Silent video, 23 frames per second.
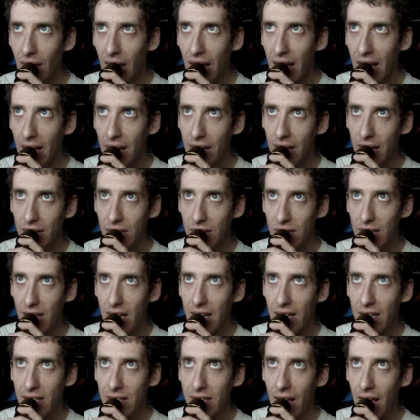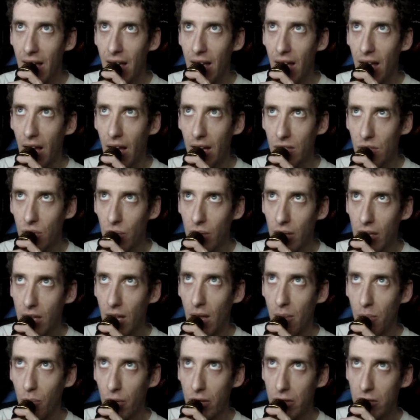and it says it's going to
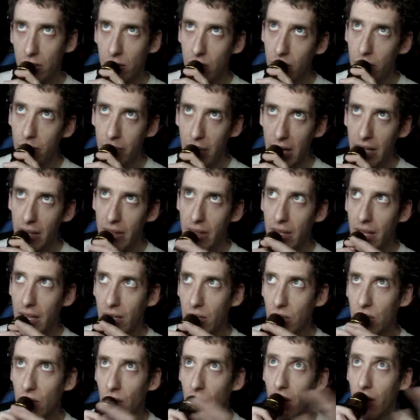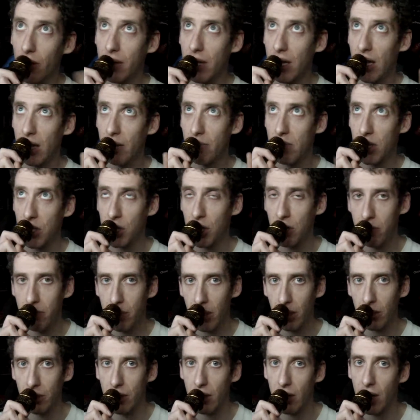come with two big things called the Mission
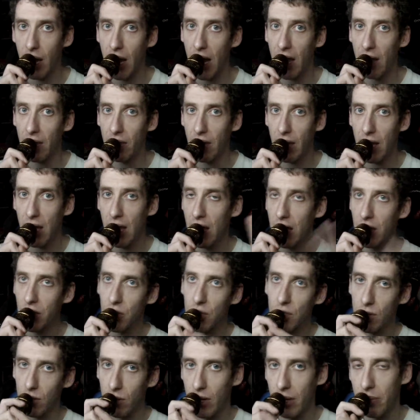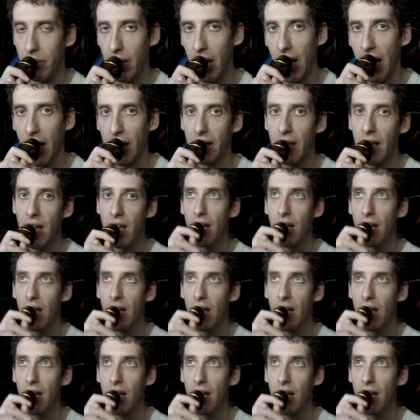Builder and the History Pack.